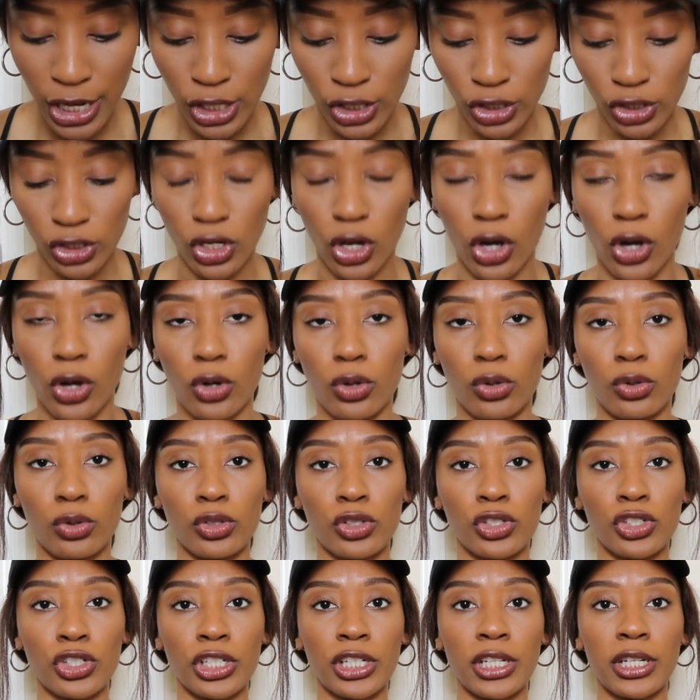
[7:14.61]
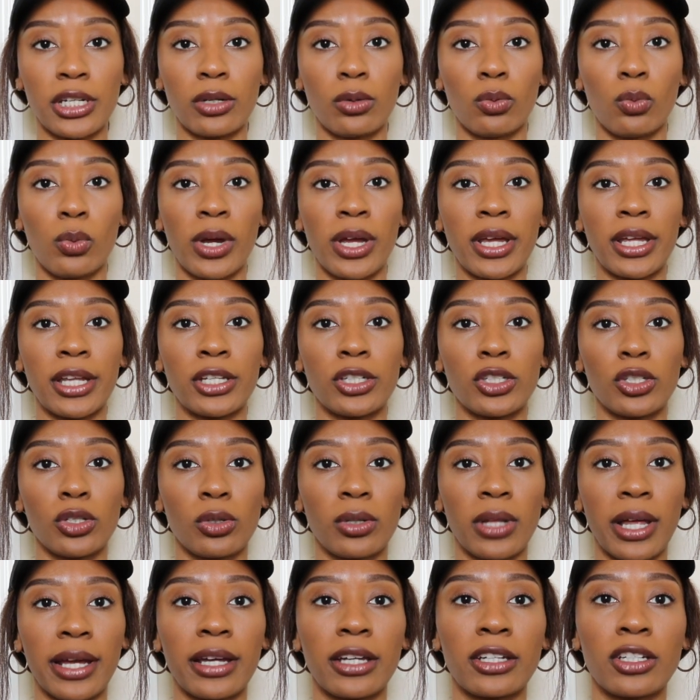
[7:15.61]
So she went into
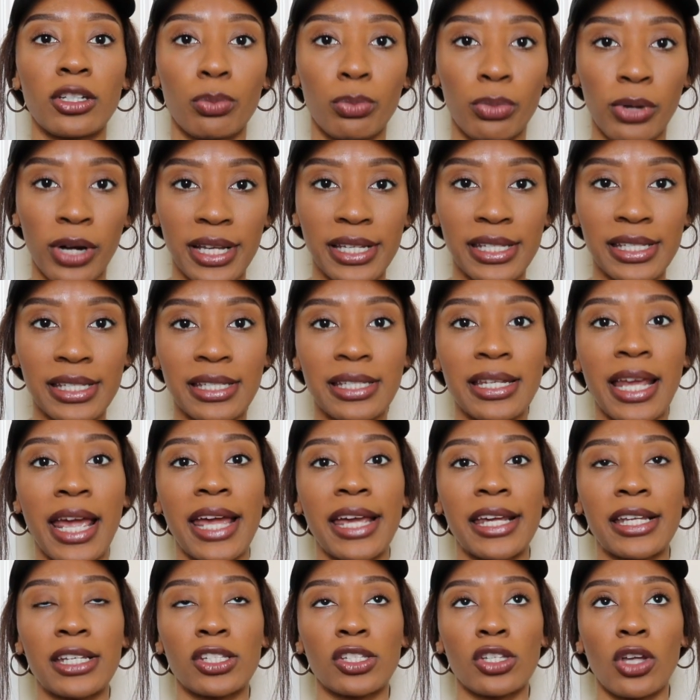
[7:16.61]
like a depressed state.